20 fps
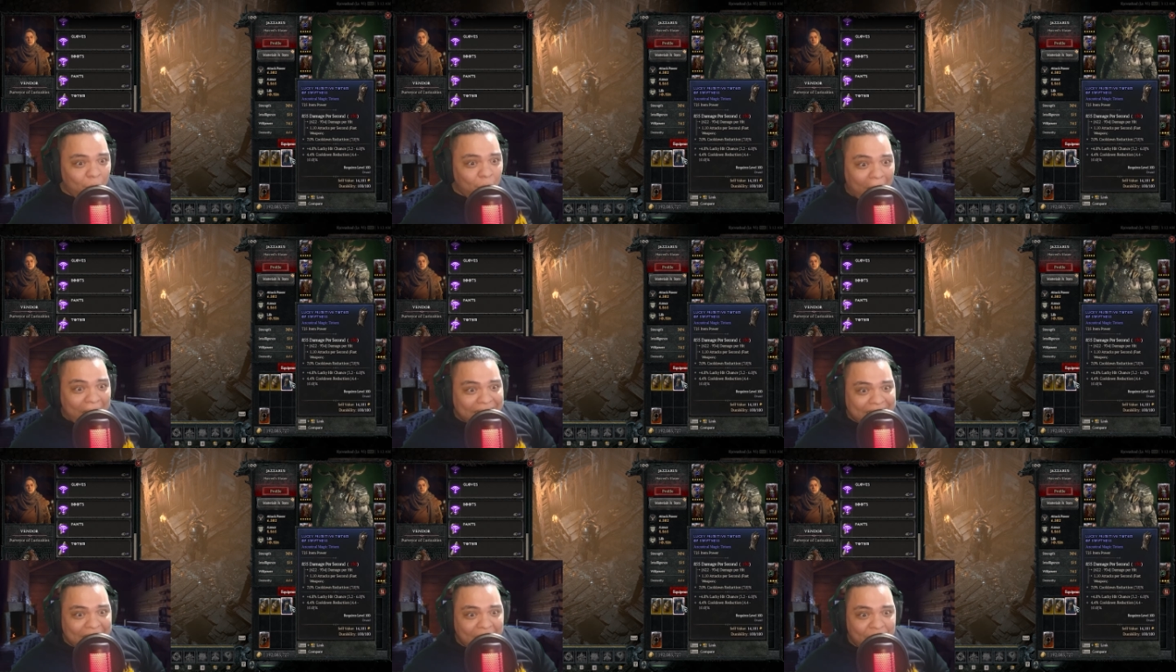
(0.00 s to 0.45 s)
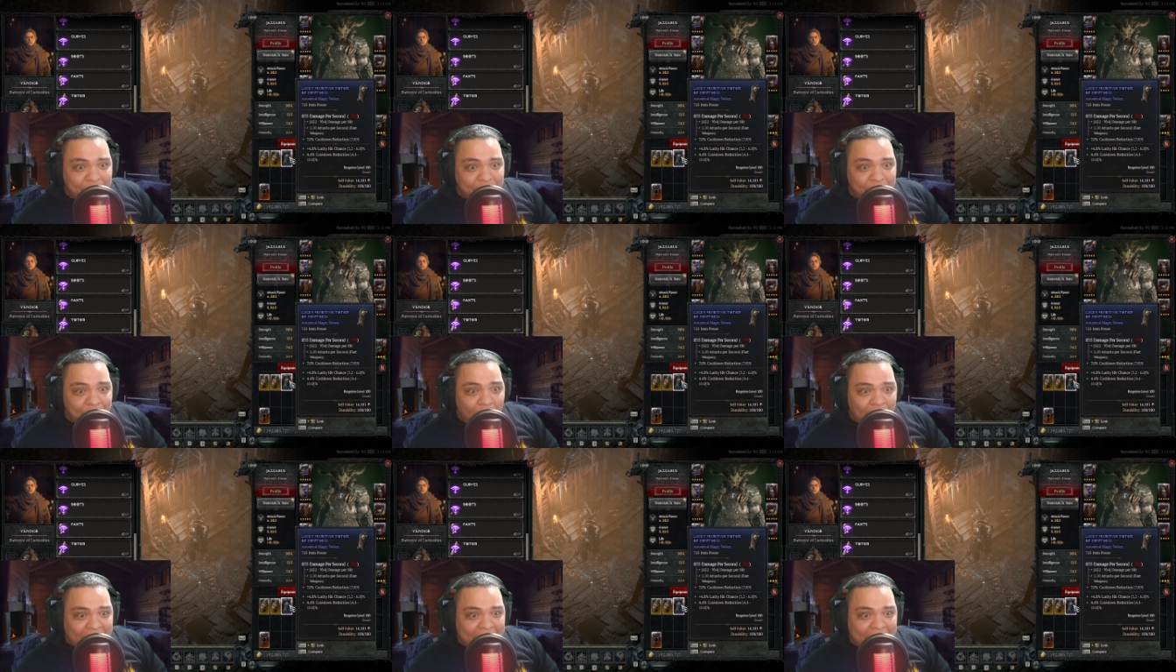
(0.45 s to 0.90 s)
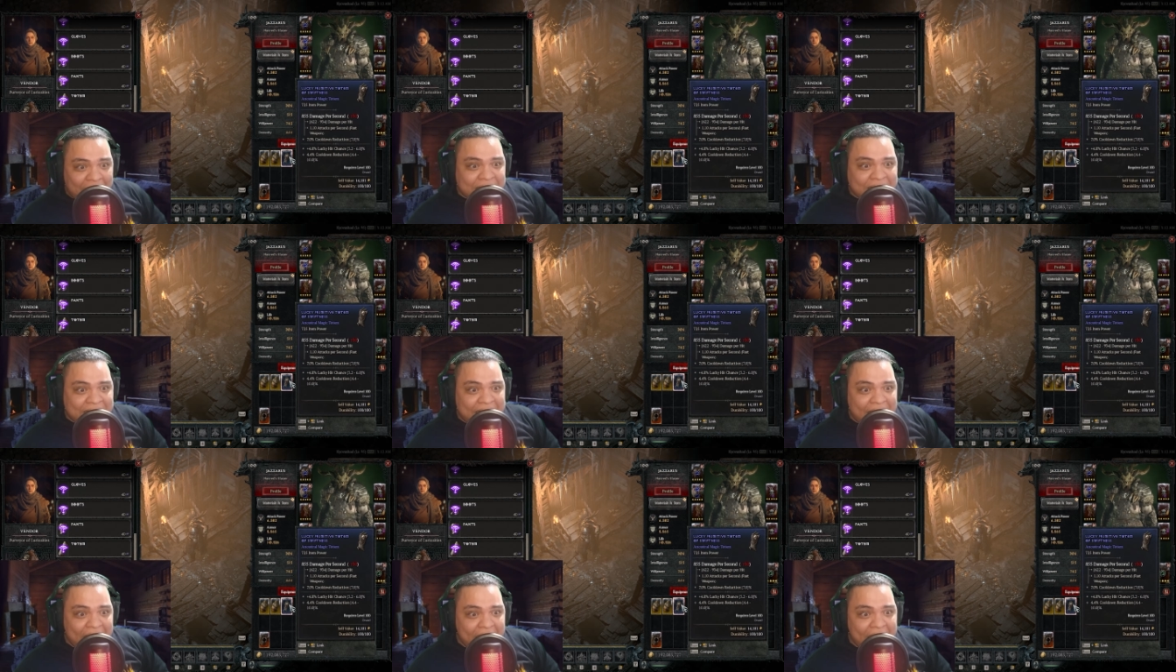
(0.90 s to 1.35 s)
What the fuck is
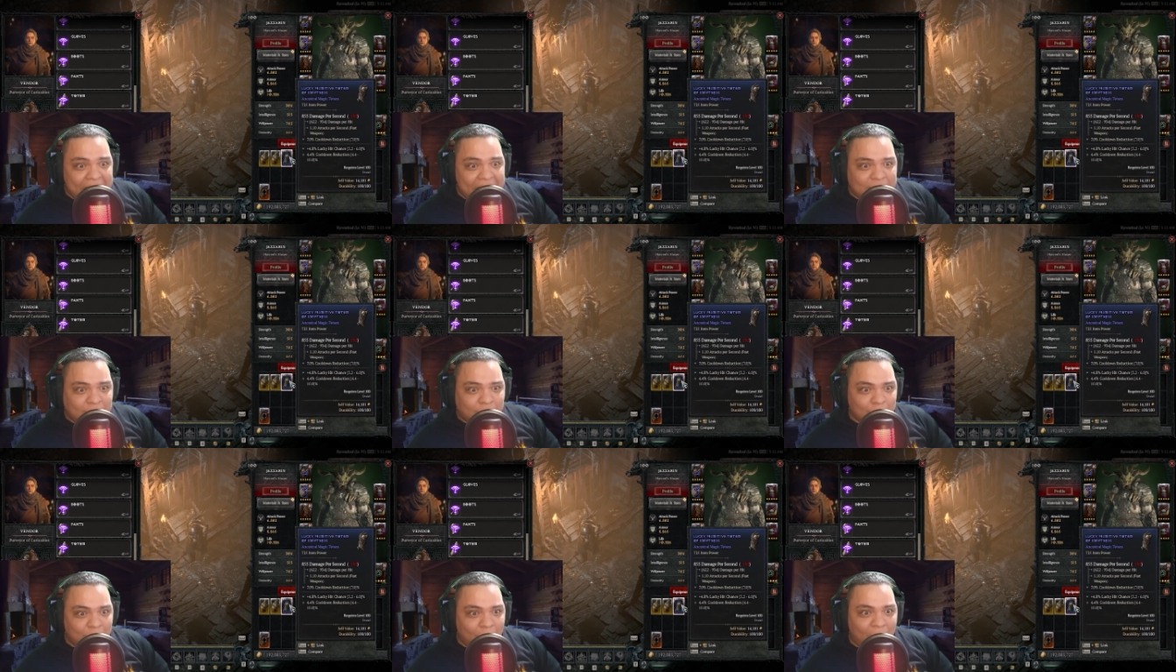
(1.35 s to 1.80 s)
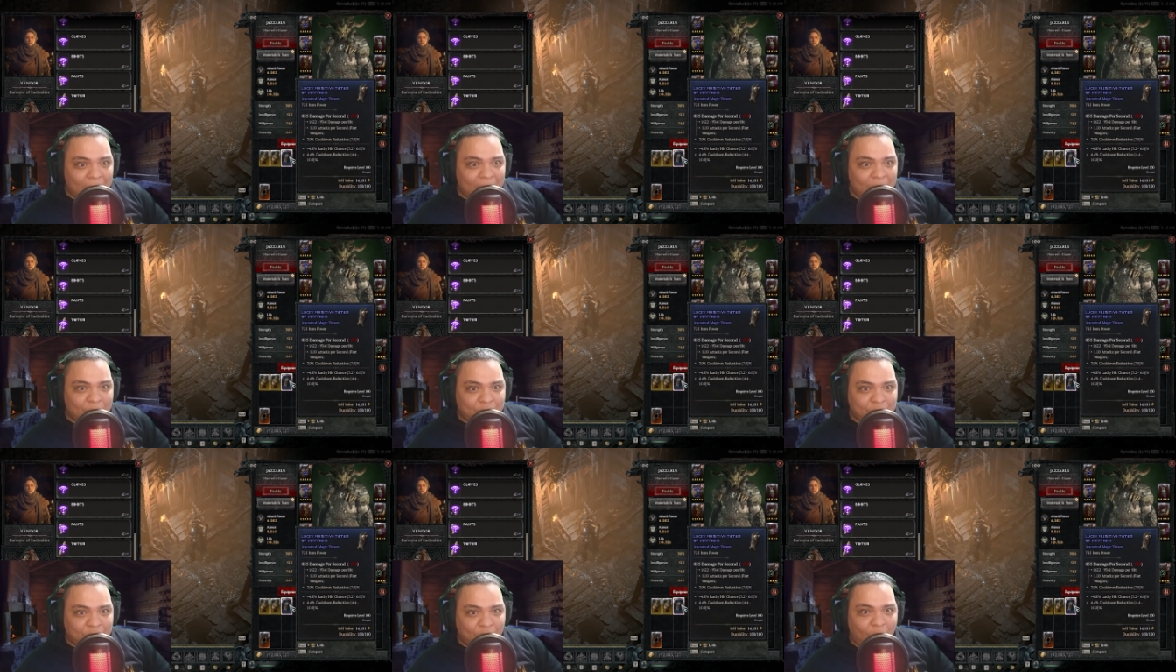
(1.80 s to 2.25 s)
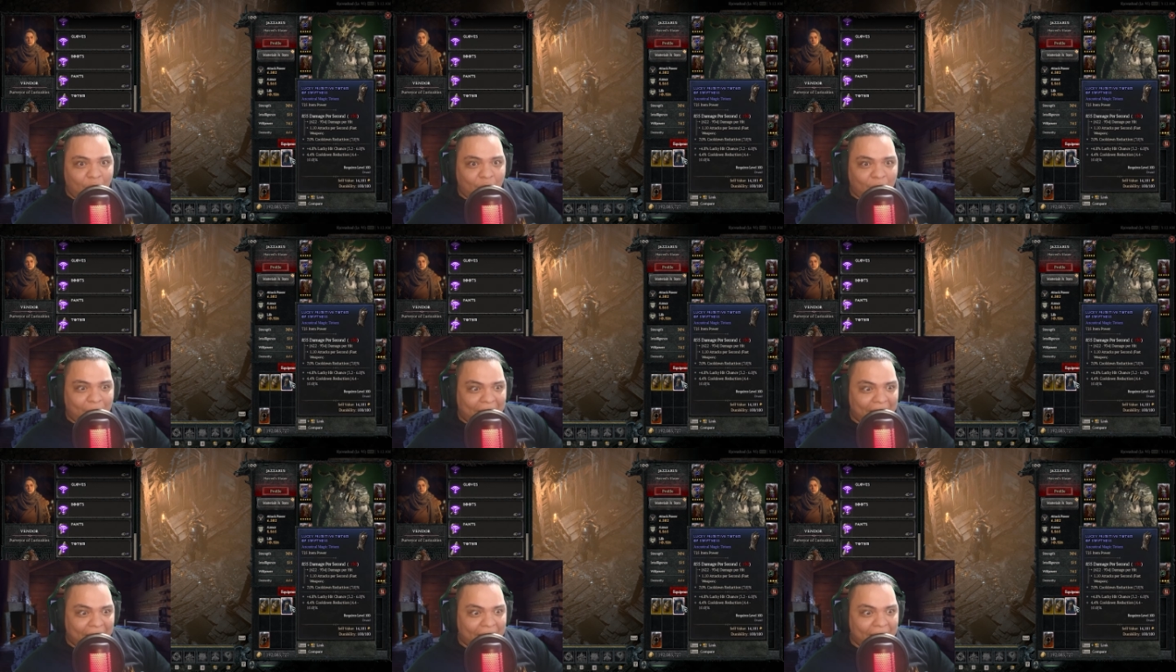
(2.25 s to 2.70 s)
this,
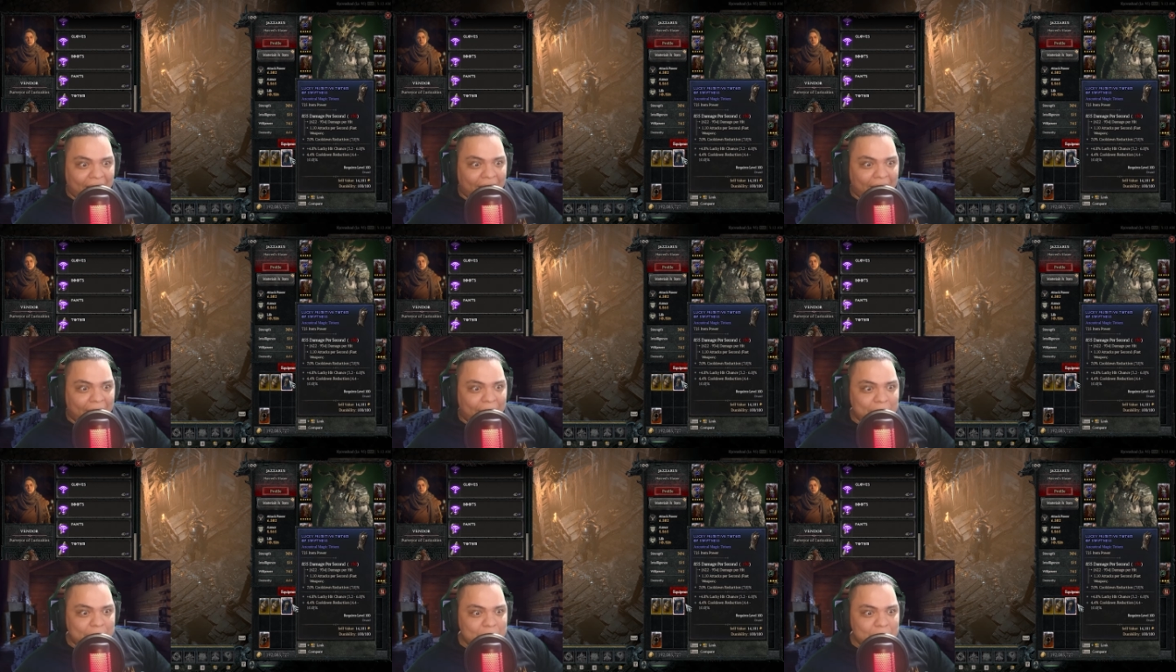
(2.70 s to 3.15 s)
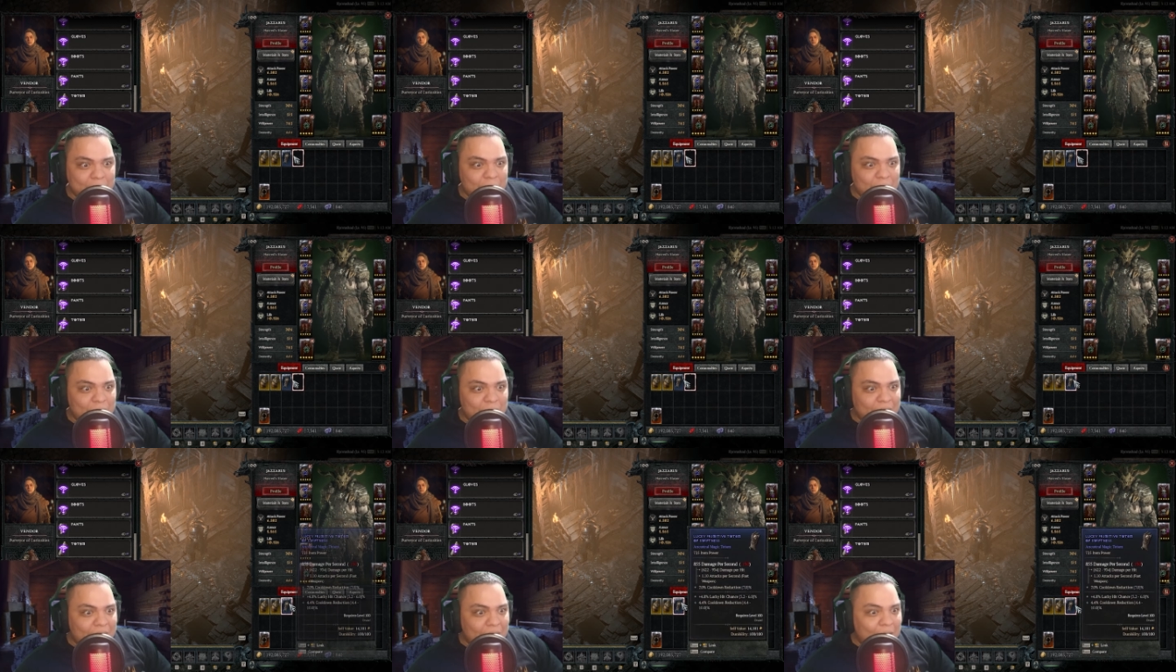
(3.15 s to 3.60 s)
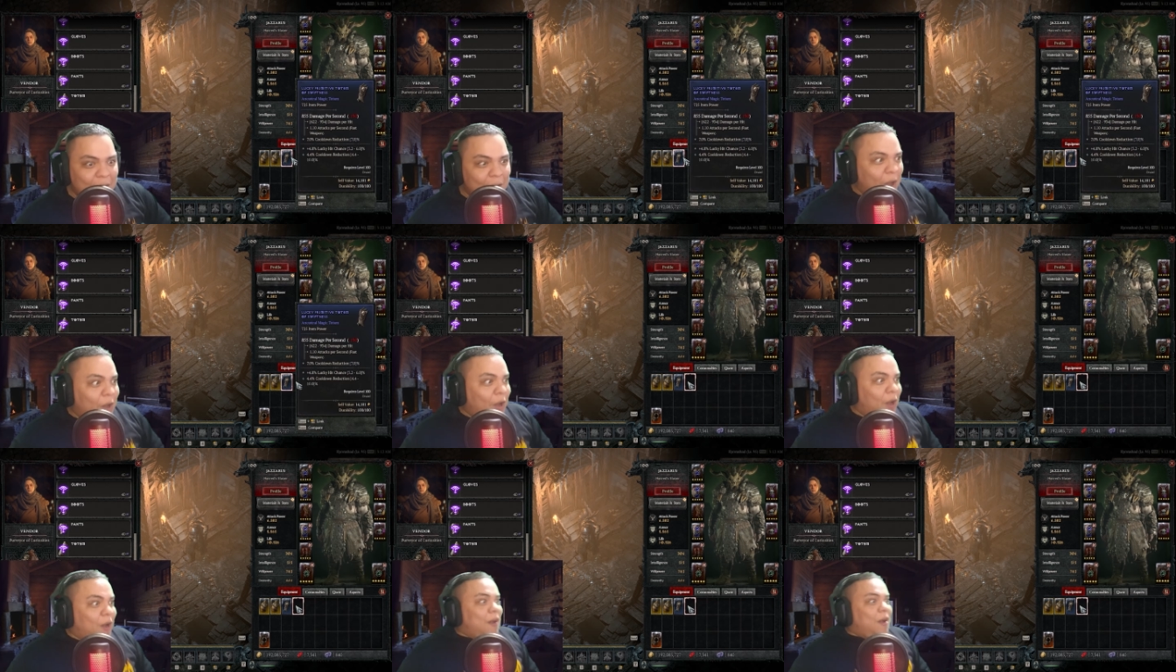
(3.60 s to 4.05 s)
motherfucker?
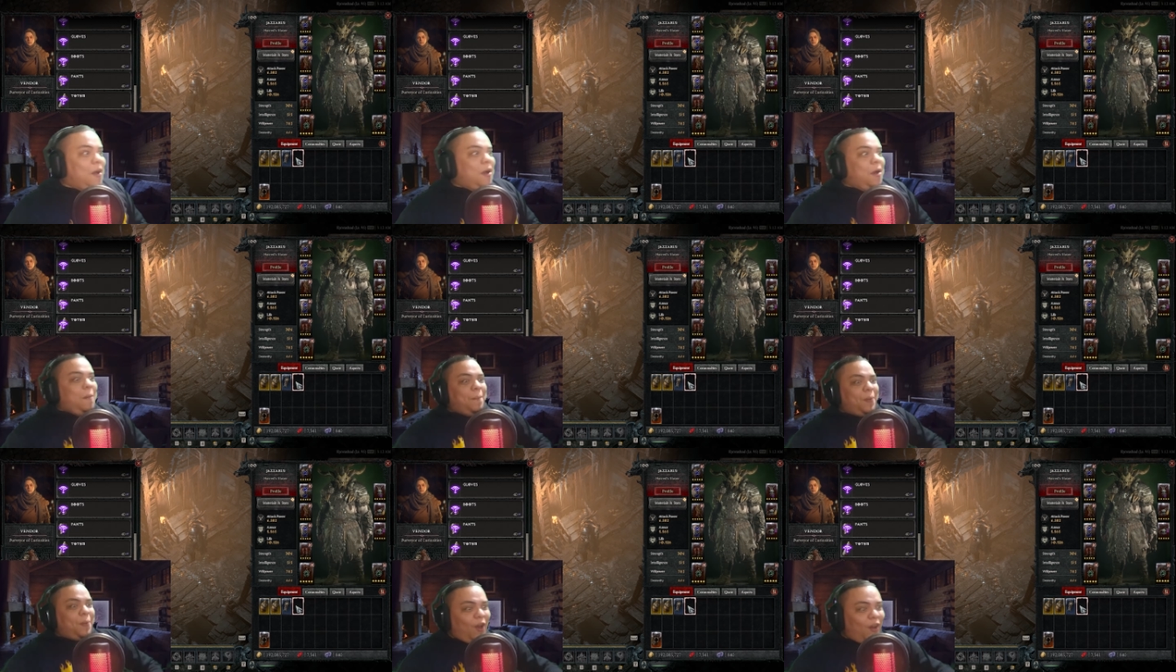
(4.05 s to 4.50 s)
Brother,